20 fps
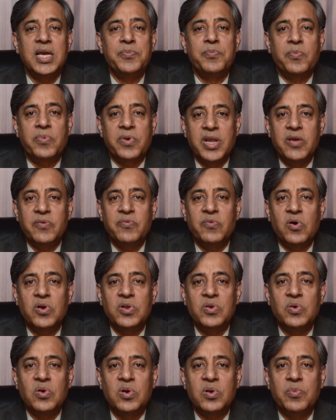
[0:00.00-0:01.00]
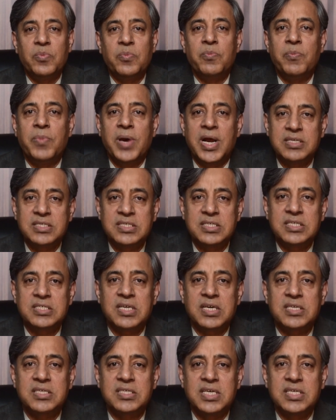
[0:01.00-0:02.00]
pray for your best
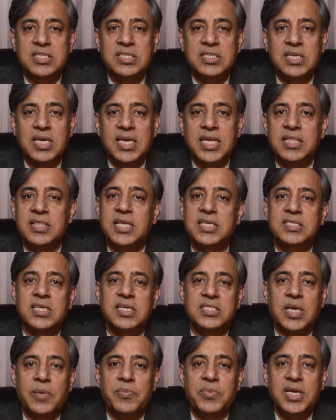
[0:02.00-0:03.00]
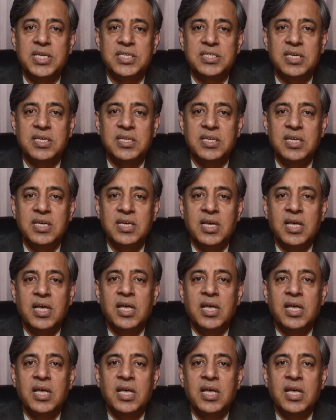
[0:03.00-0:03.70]
success in this examination.